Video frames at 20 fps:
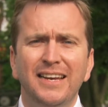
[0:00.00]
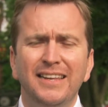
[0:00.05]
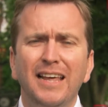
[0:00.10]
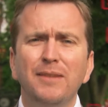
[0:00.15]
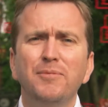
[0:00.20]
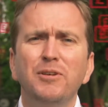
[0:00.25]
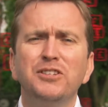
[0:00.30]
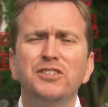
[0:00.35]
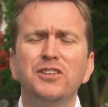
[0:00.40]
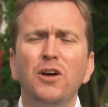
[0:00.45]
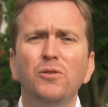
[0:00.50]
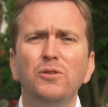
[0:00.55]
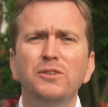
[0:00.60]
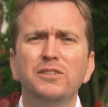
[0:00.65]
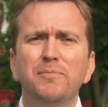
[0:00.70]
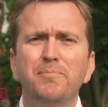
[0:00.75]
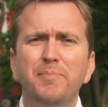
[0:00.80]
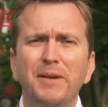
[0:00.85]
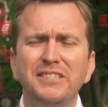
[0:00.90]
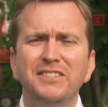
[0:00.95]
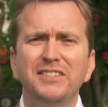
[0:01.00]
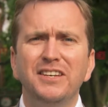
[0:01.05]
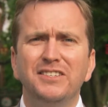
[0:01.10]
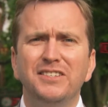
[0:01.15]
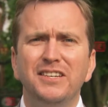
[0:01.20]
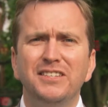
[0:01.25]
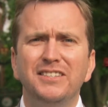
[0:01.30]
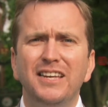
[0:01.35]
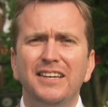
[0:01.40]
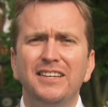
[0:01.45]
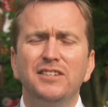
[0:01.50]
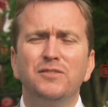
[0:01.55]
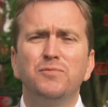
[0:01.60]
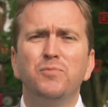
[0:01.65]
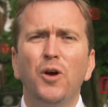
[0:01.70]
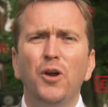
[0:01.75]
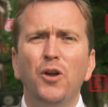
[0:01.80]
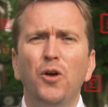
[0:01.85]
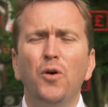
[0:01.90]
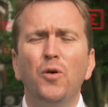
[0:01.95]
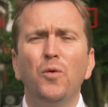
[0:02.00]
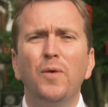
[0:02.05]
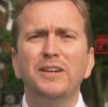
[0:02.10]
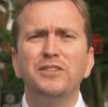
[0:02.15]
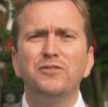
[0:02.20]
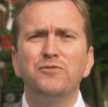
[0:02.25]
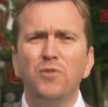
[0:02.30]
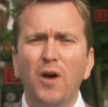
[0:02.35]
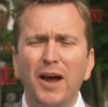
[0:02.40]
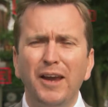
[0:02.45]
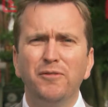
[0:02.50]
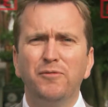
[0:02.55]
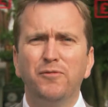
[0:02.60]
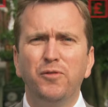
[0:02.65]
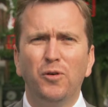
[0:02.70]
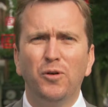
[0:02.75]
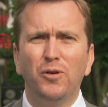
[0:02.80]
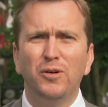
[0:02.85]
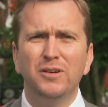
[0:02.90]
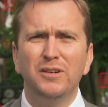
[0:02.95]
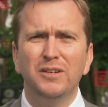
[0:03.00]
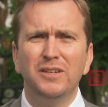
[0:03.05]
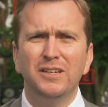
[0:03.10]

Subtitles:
They were sold to businesses they just weren't always right for.